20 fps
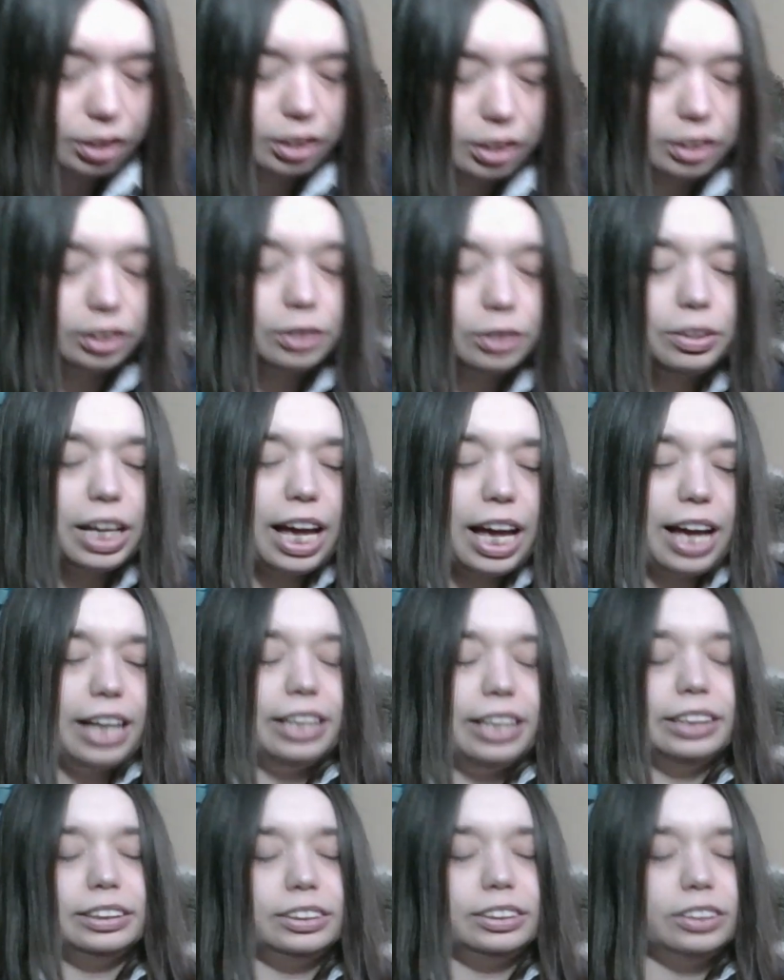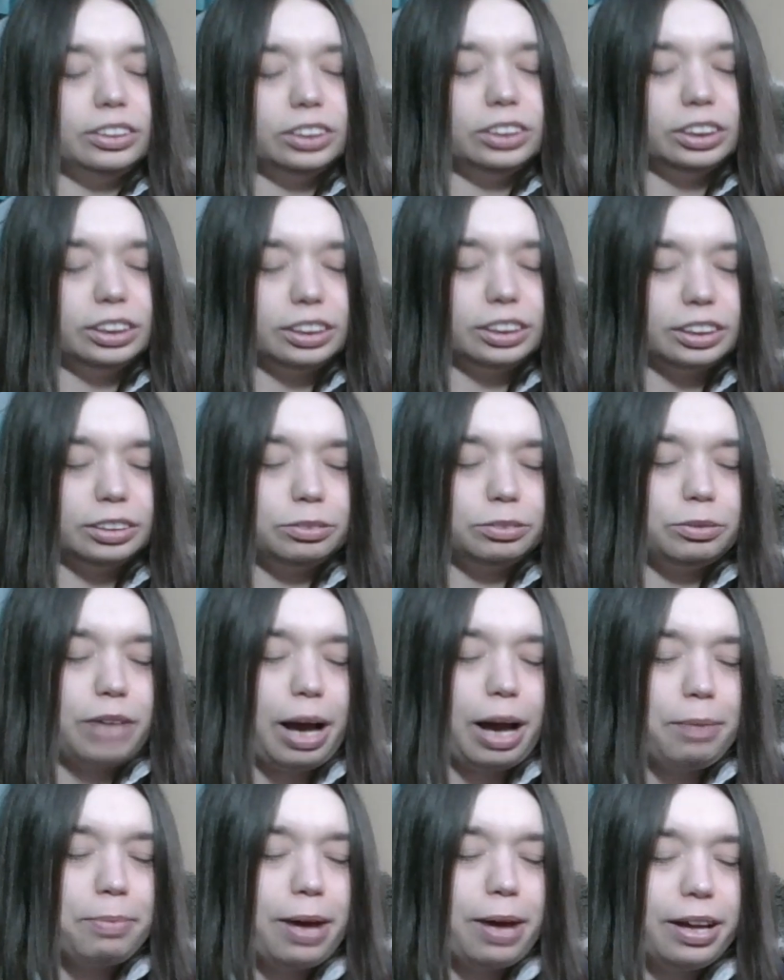So yeah, it's not just
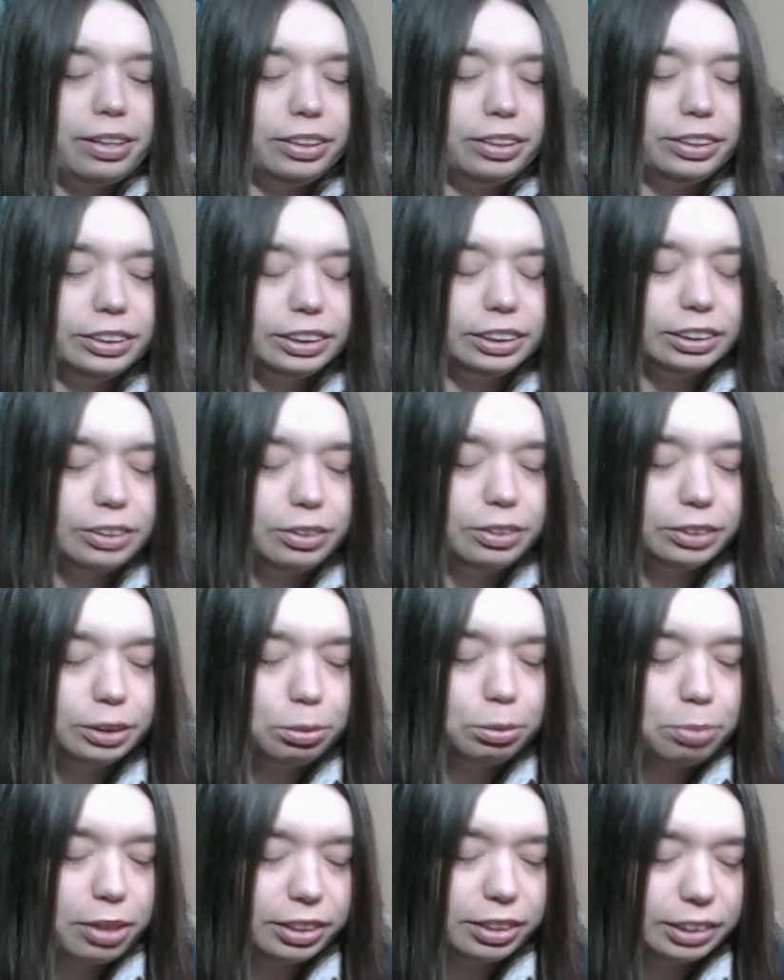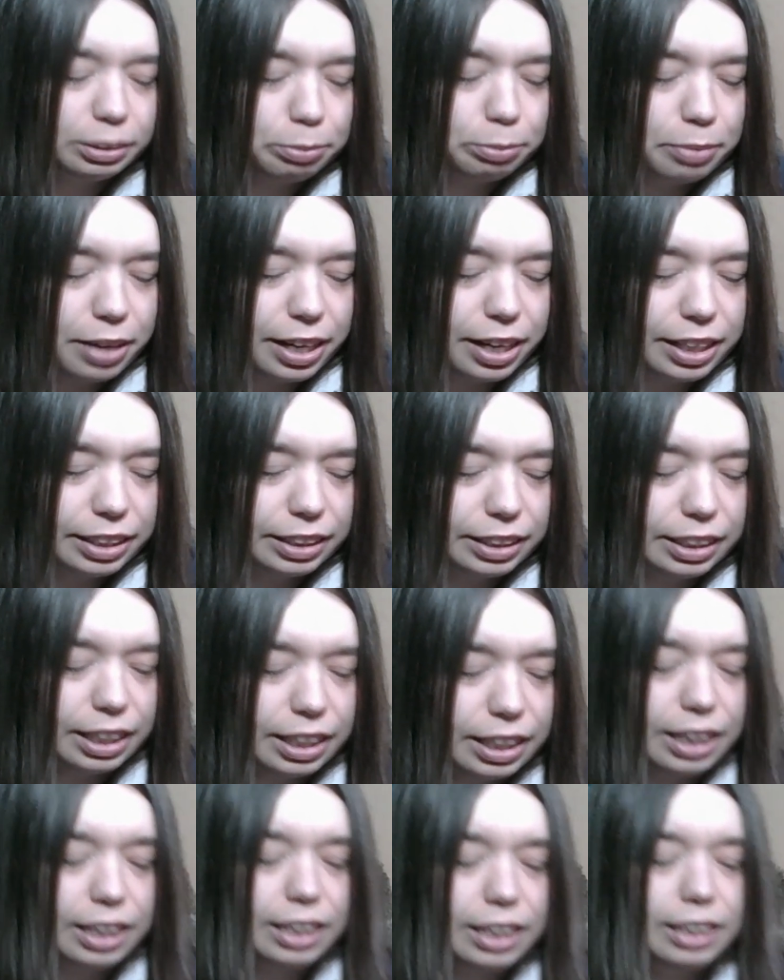rap battlers. It also brought to mind
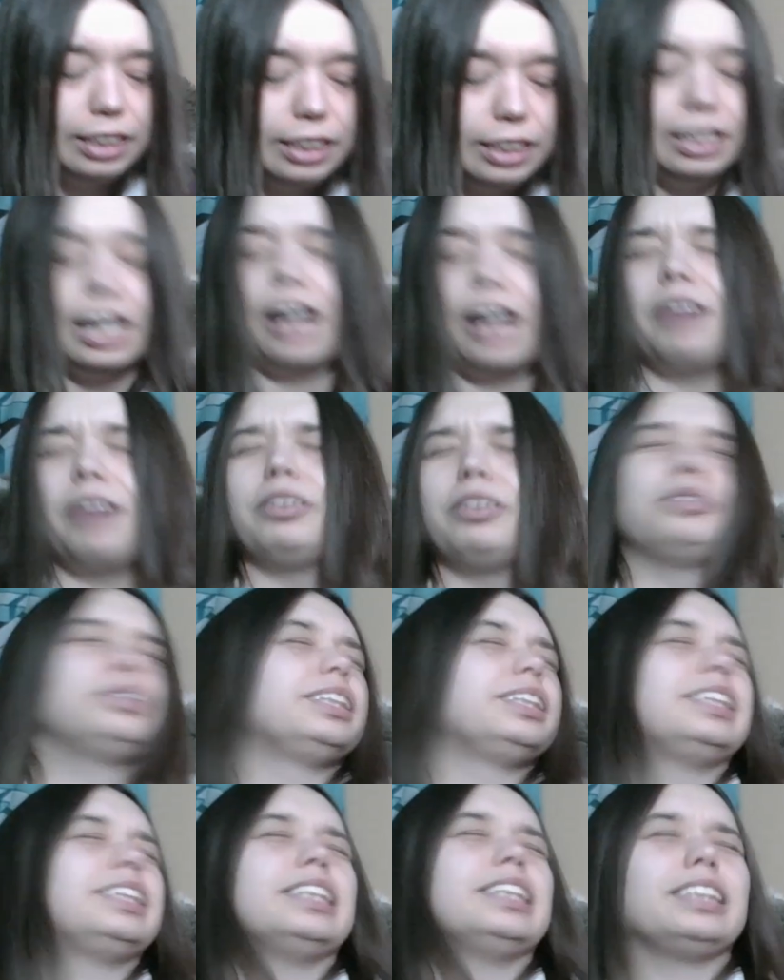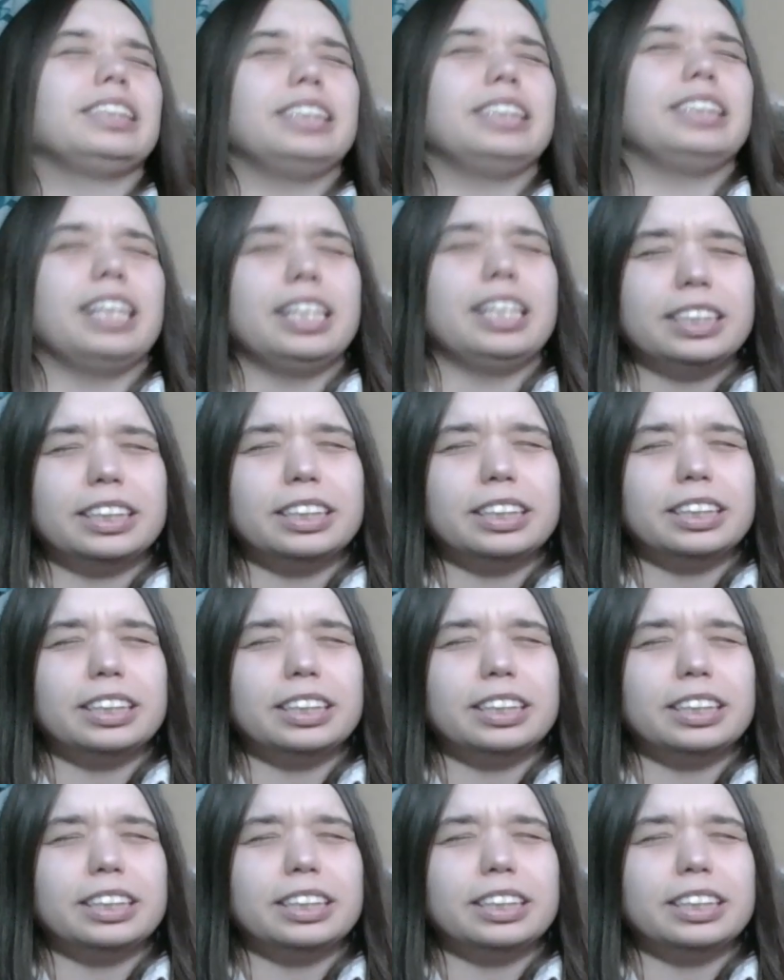how there was the stunt